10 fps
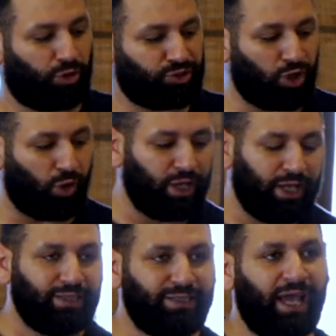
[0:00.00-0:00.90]
So
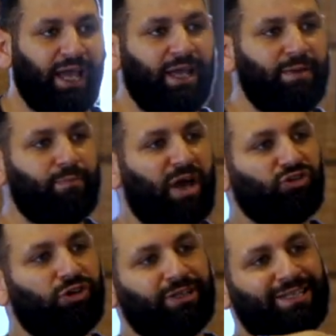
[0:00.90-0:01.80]
they
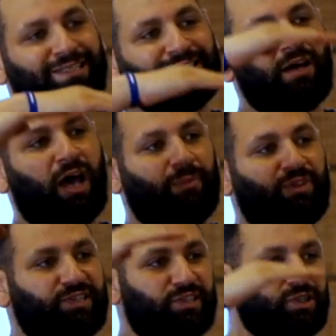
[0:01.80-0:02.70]
measure this time.
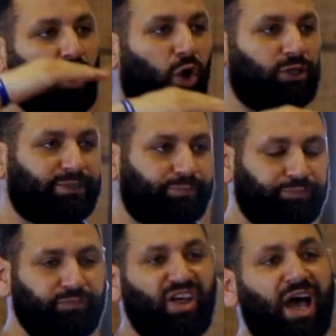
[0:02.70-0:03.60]
This is called
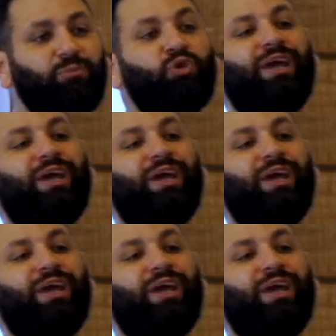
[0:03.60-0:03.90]
time to